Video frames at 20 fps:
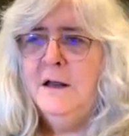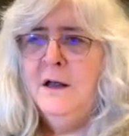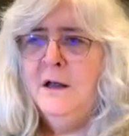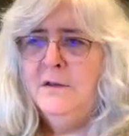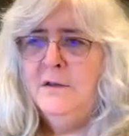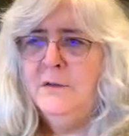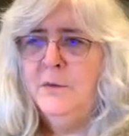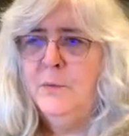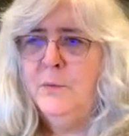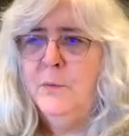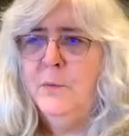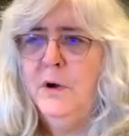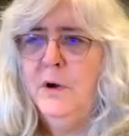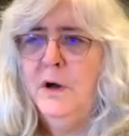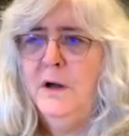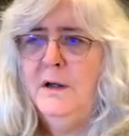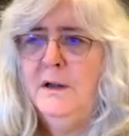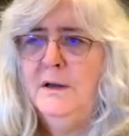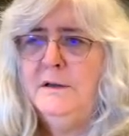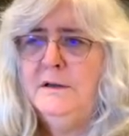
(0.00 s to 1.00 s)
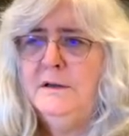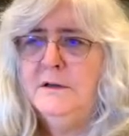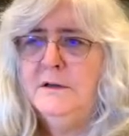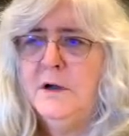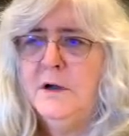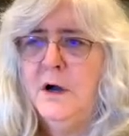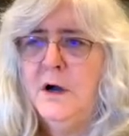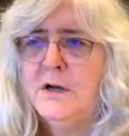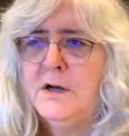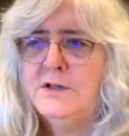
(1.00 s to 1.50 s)
The one
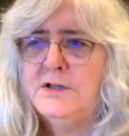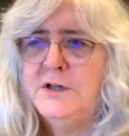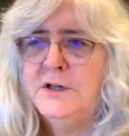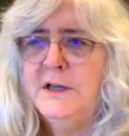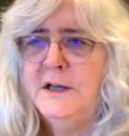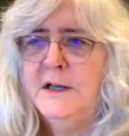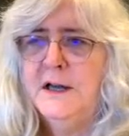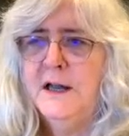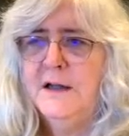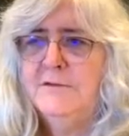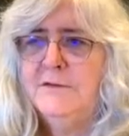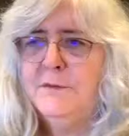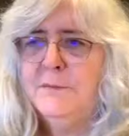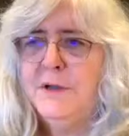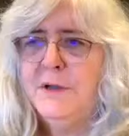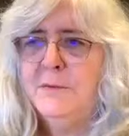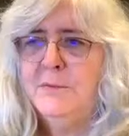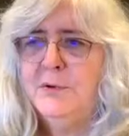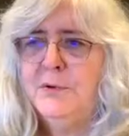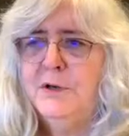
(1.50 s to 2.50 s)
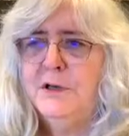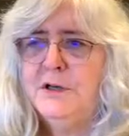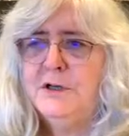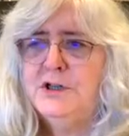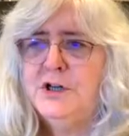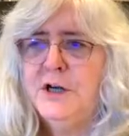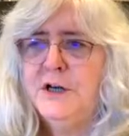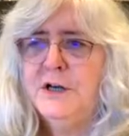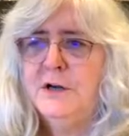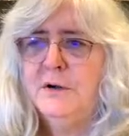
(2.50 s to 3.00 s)
caution I have about putting
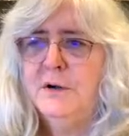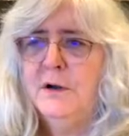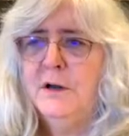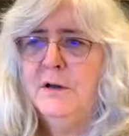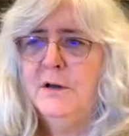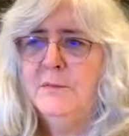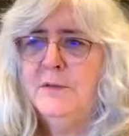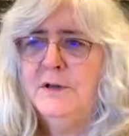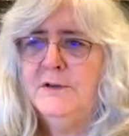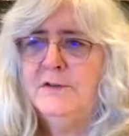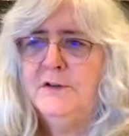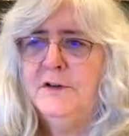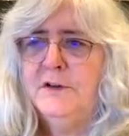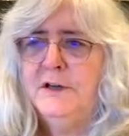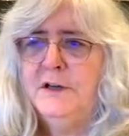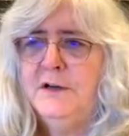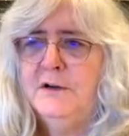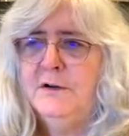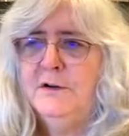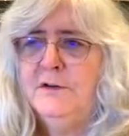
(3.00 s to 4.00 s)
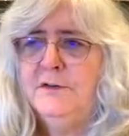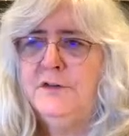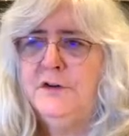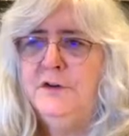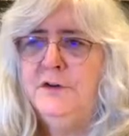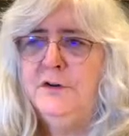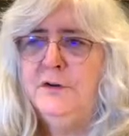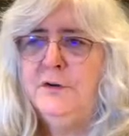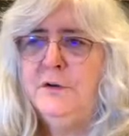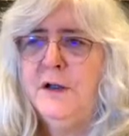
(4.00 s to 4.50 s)
shaker elements in here is you
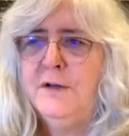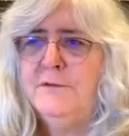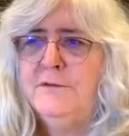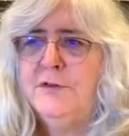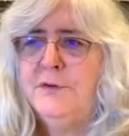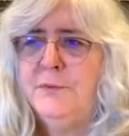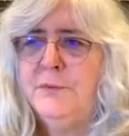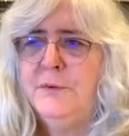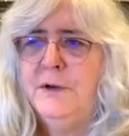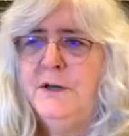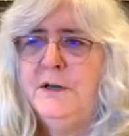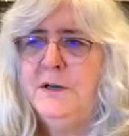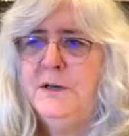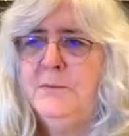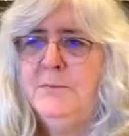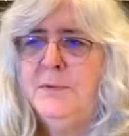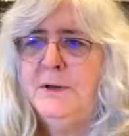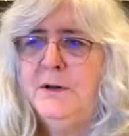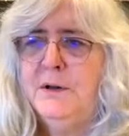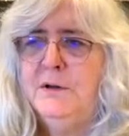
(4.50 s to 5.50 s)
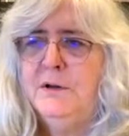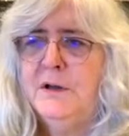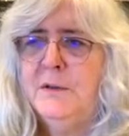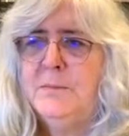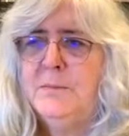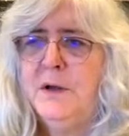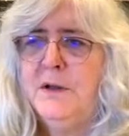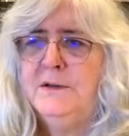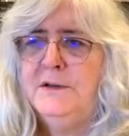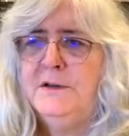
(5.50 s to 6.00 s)
do have 3D
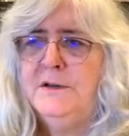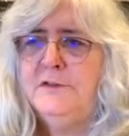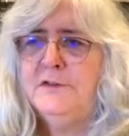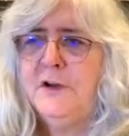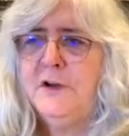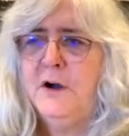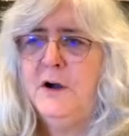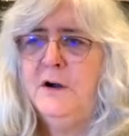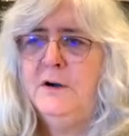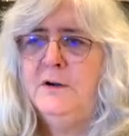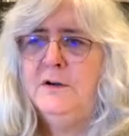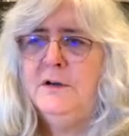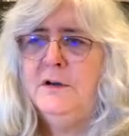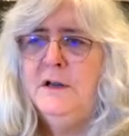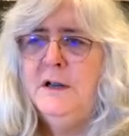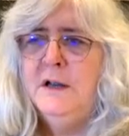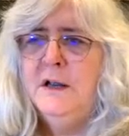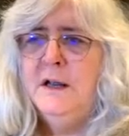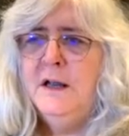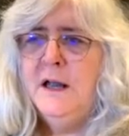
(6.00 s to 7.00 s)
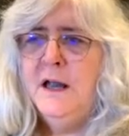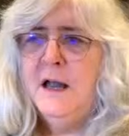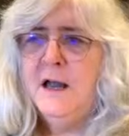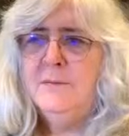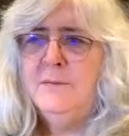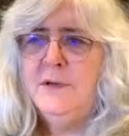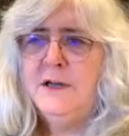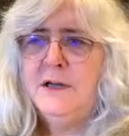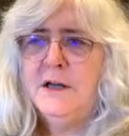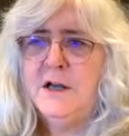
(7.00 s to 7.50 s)
buildup on this card,
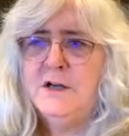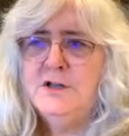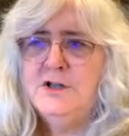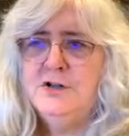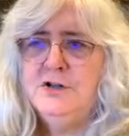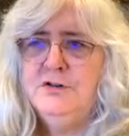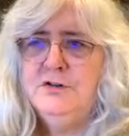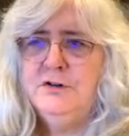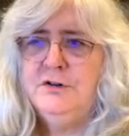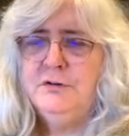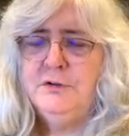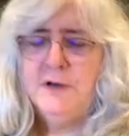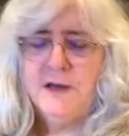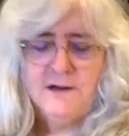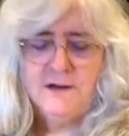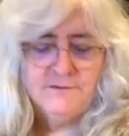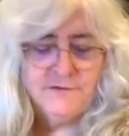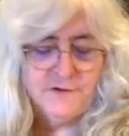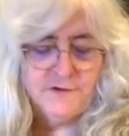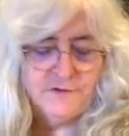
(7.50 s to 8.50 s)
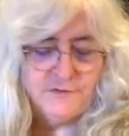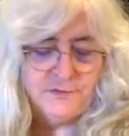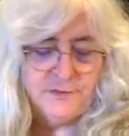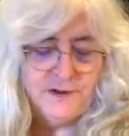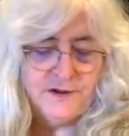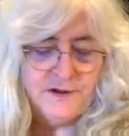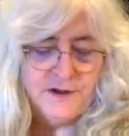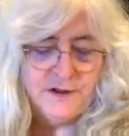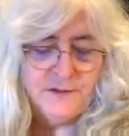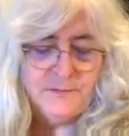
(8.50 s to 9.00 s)
and because you do have the
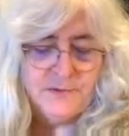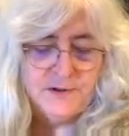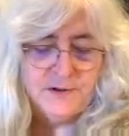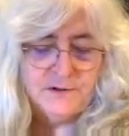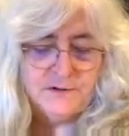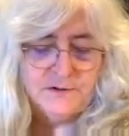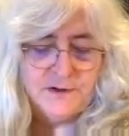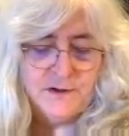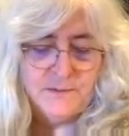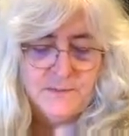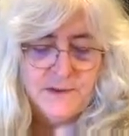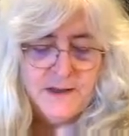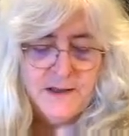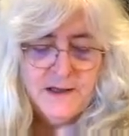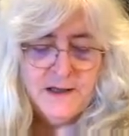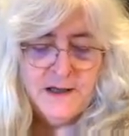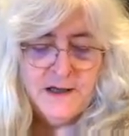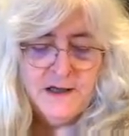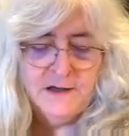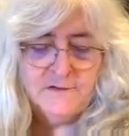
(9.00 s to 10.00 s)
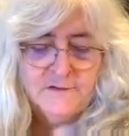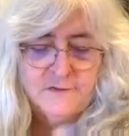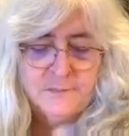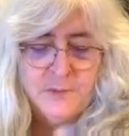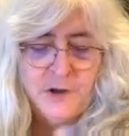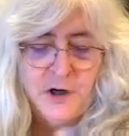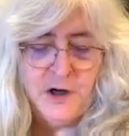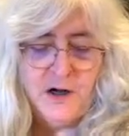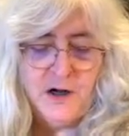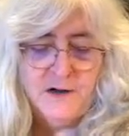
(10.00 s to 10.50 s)
3D buildup, it's
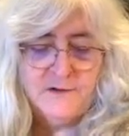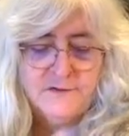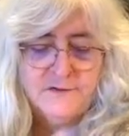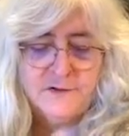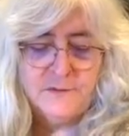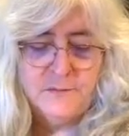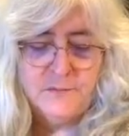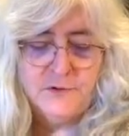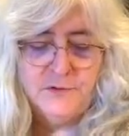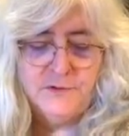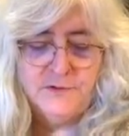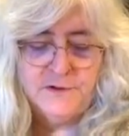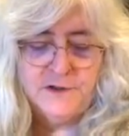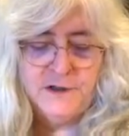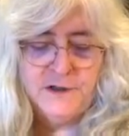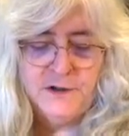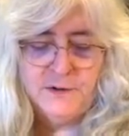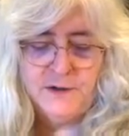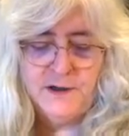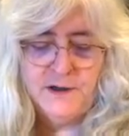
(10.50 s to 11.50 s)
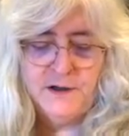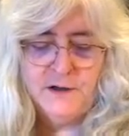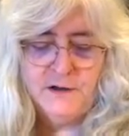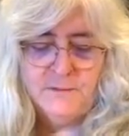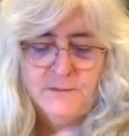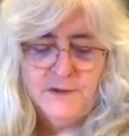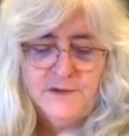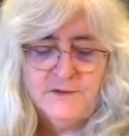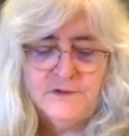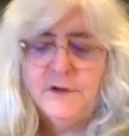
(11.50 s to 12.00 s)
possible that your
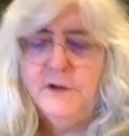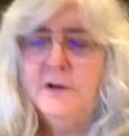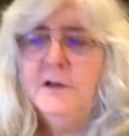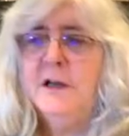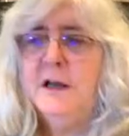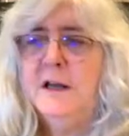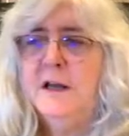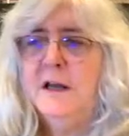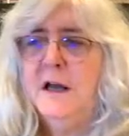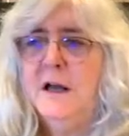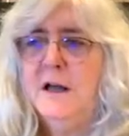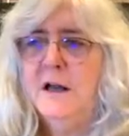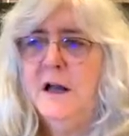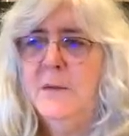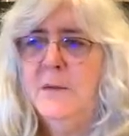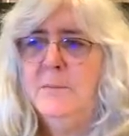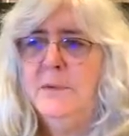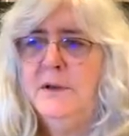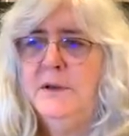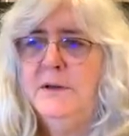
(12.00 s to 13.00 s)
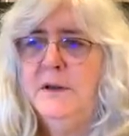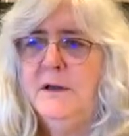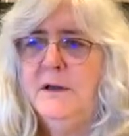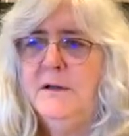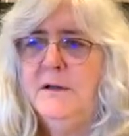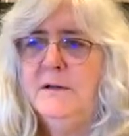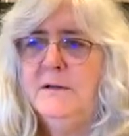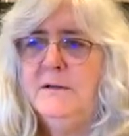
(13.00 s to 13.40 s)
elements could get hung up in the